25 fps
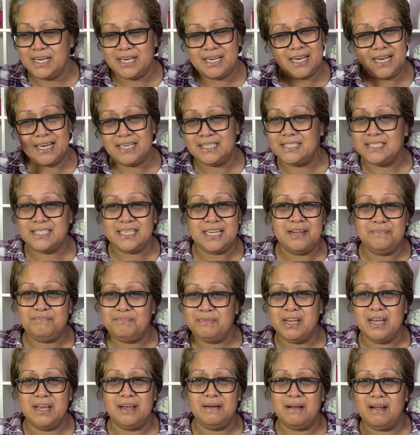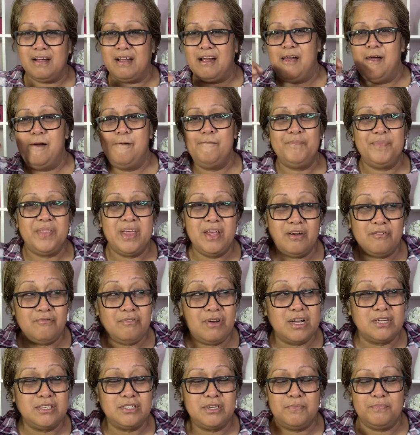They keep their
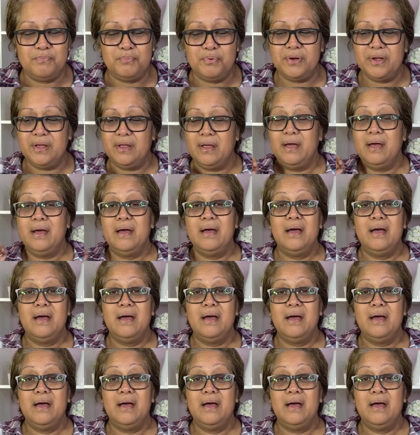grass on point.